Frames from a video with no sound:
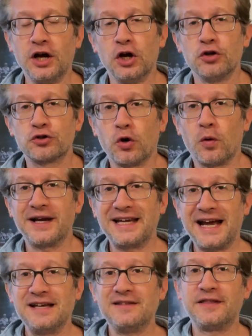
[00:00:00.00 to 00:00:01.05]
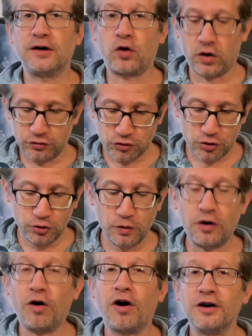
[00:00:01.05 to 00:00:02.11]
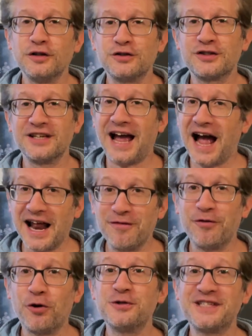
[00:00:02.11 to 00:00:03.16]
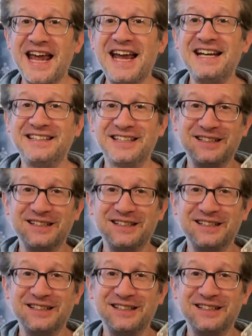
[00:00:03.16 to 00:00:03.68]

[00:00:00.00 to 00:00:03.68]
So again, there are 2 cards out of those 8